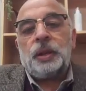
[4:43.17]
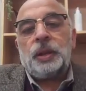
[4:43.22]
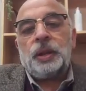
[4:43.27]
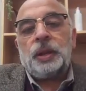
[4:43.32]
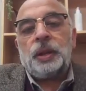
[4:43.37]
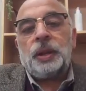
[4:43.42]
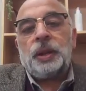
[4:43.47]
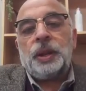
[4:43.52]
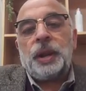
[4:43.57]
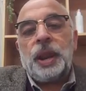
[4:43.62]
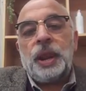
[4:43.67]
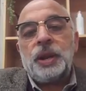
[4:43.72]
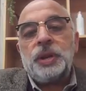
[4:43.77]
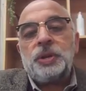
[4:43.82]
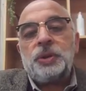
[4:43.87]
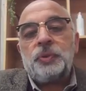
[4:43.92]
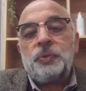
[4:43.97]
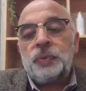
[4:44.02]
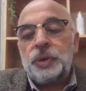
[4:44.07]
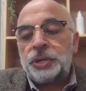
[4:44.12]
range
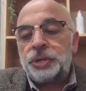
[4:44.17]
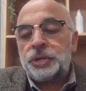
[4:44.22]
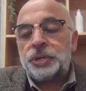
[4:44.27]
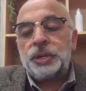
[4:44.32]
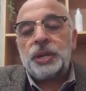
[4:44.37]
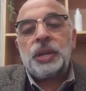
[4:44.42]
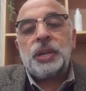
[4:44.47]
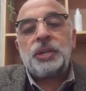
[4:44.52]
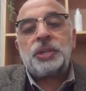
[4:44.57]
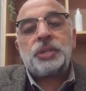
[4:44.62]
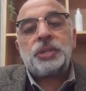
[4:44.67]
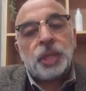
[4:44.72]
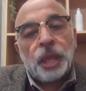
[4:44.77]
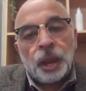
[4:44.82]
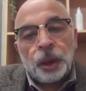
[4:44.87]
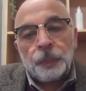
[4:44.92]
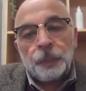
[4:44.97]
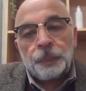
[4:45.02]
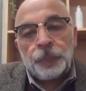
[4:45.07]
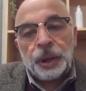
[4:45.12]
which is
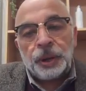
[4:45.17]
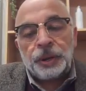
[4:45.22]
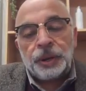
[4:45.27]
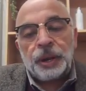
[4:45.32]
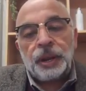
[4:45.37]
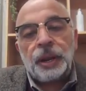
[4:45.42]
therapeutic,